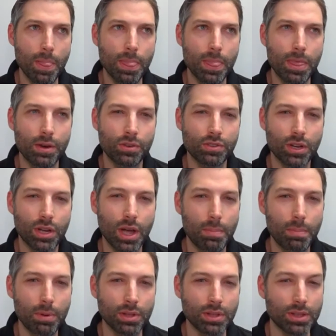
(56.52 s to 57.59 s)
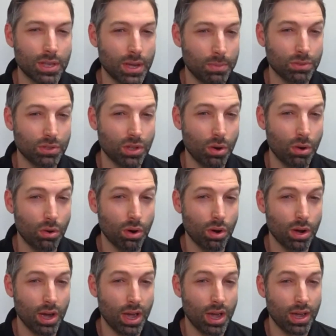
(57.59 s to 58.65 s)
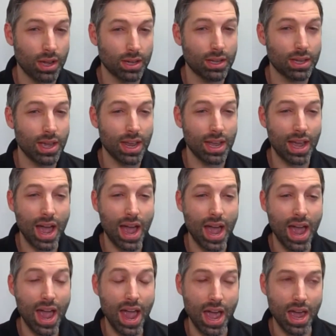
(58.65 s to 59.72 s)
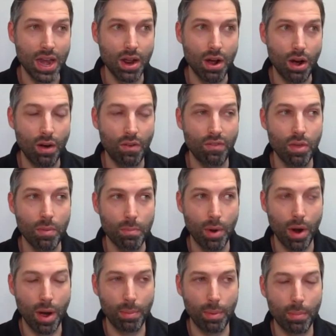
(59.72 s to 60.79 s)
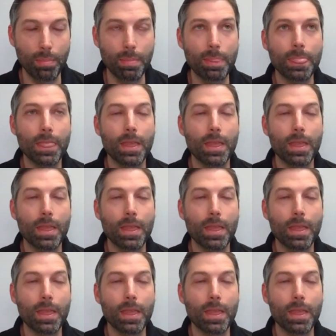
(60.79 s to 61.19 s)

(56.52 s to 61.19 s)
There's a couple of tips, though, getting ahead of the problem.